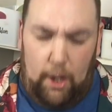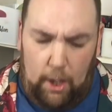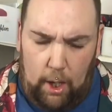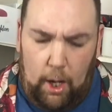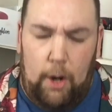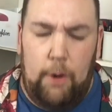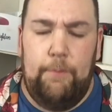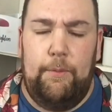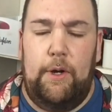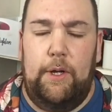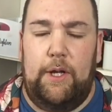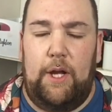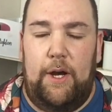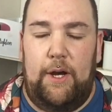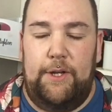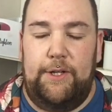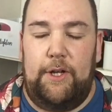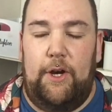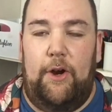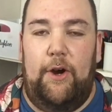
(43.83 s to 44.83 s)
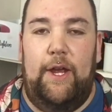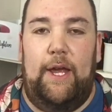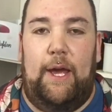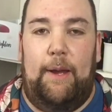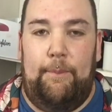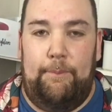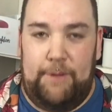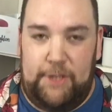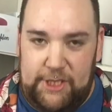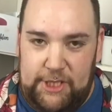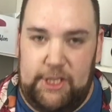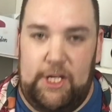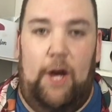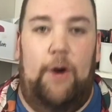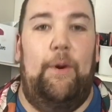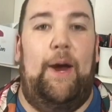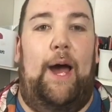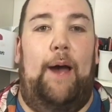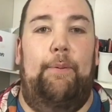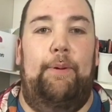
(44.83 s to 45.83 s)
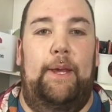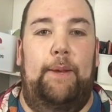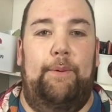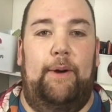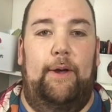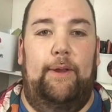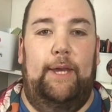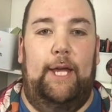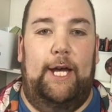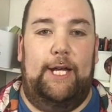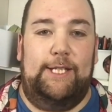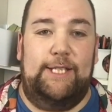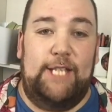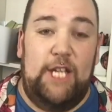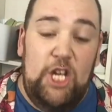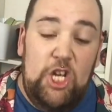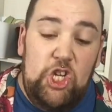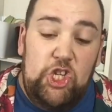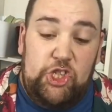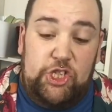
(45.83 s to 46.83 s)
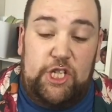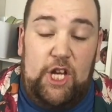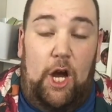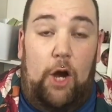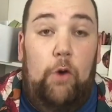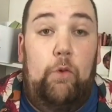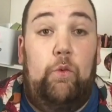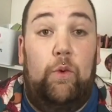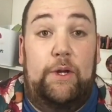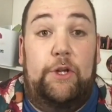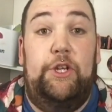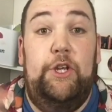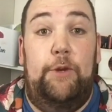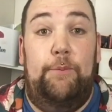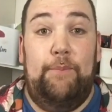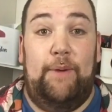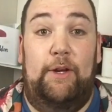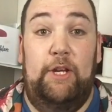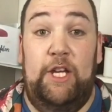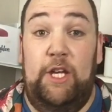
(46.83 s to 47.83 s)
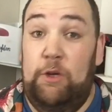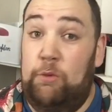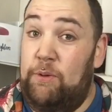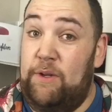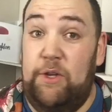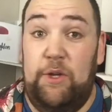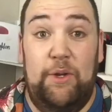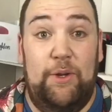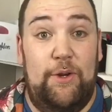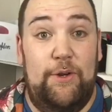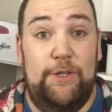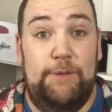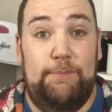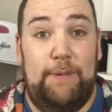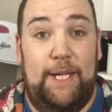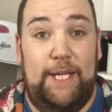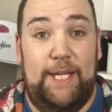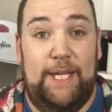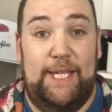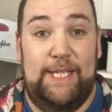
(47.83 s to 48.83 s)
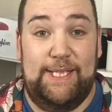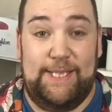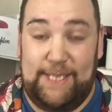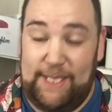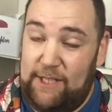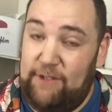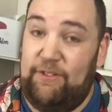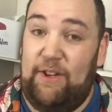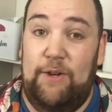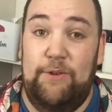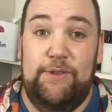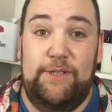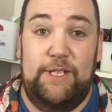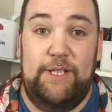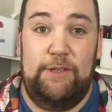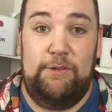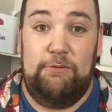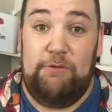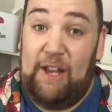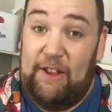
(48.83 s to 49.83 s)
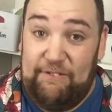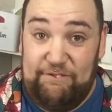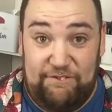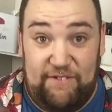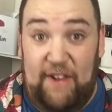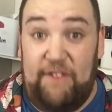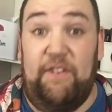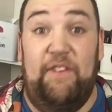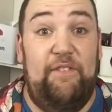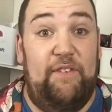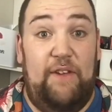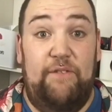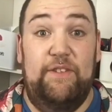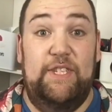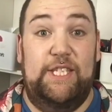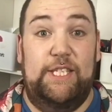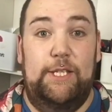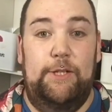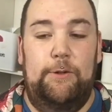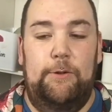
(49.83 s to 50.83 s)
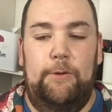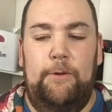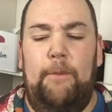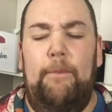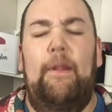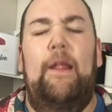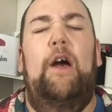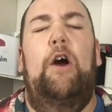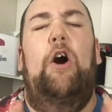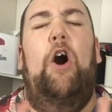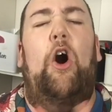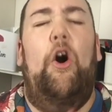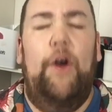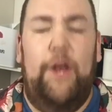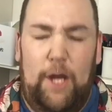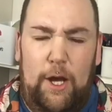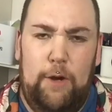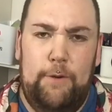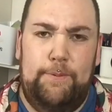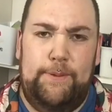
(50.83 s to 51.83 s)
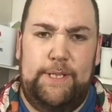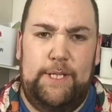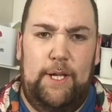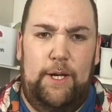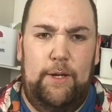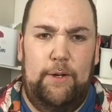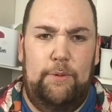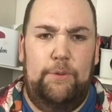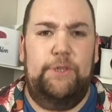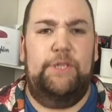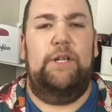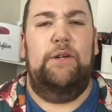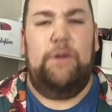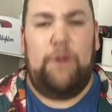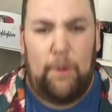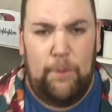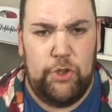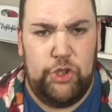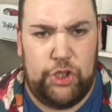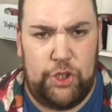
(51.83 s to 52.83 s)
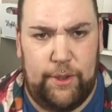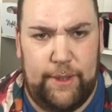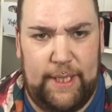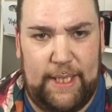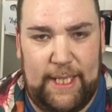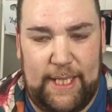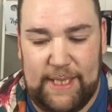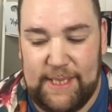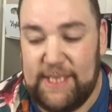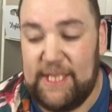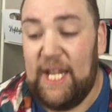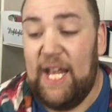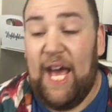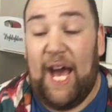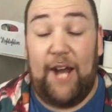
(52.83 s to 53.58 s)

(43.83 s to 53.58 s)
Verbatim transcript: Oh my god, I am so happy about that. So, will you uh, will you guys make it 6,000 very, very soon? I hope so, so go and join it.